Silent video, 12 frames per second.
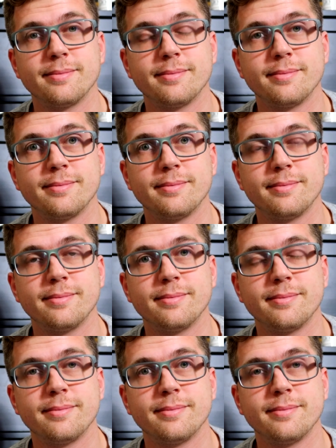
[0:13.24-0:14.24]

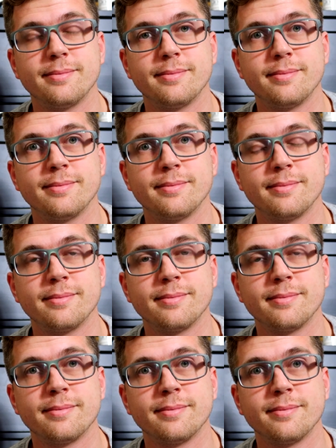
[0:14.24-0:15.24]

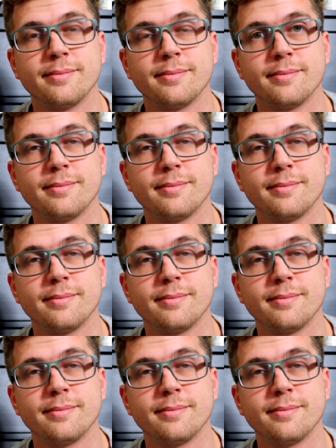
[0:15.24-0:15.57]
Nothing is said.